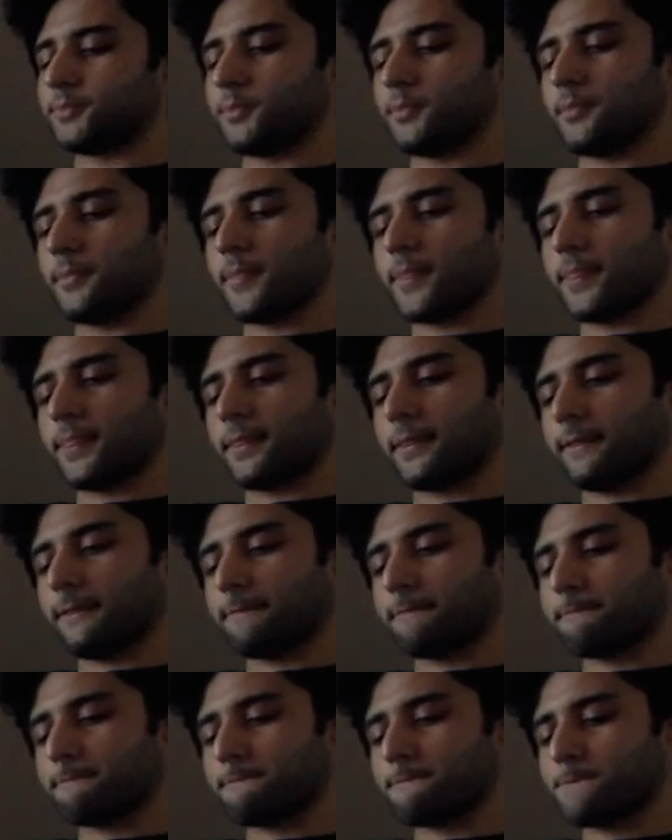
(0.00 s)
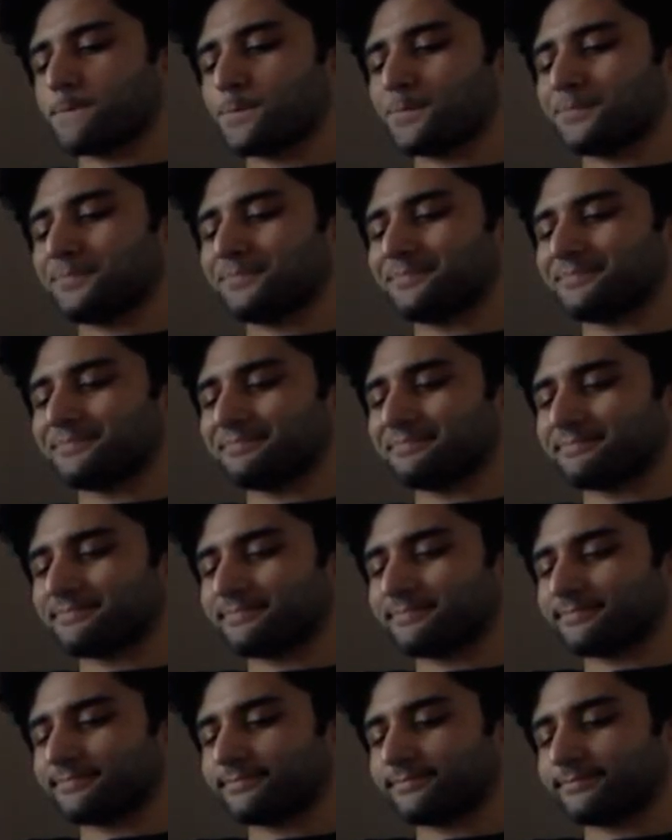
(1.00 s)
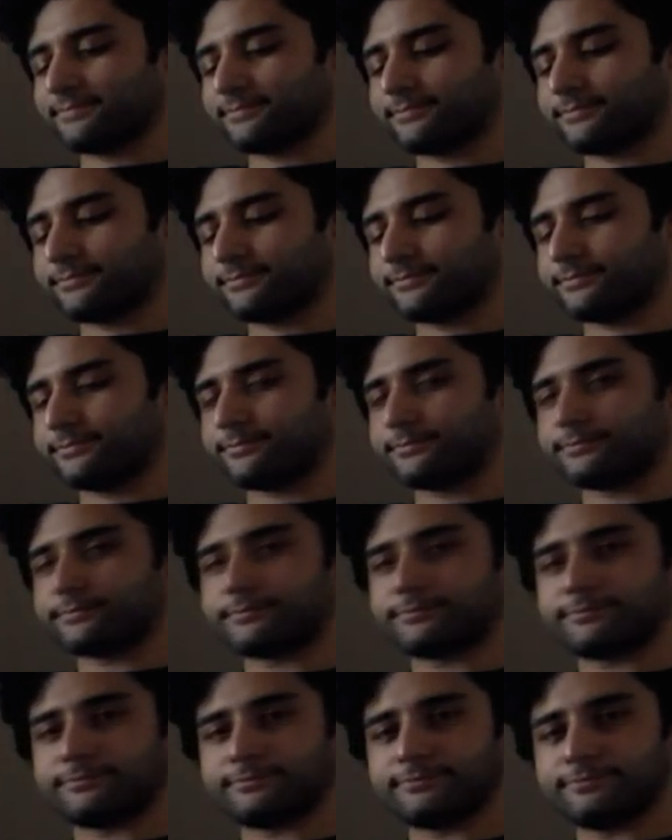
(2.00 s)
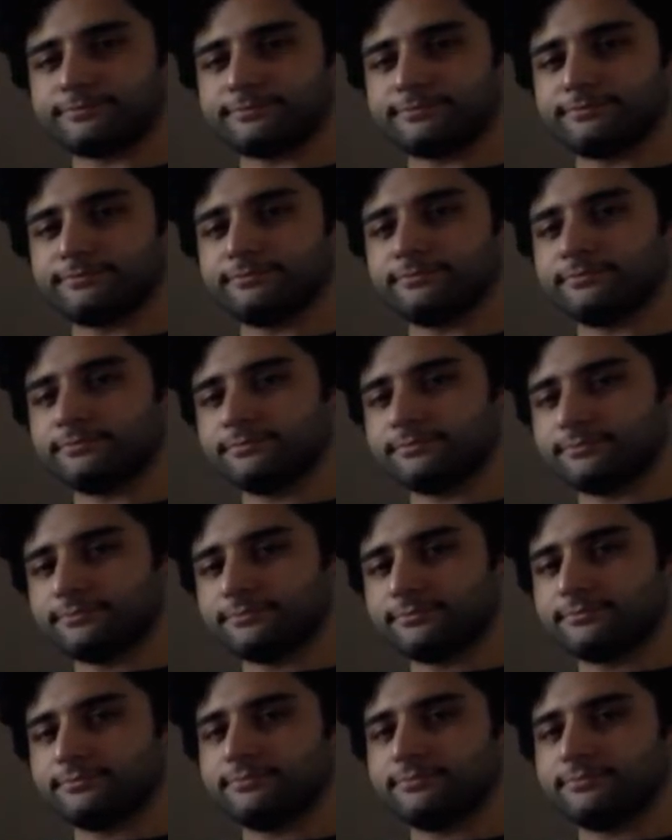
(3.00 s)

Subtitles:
No one is speaking in this clip.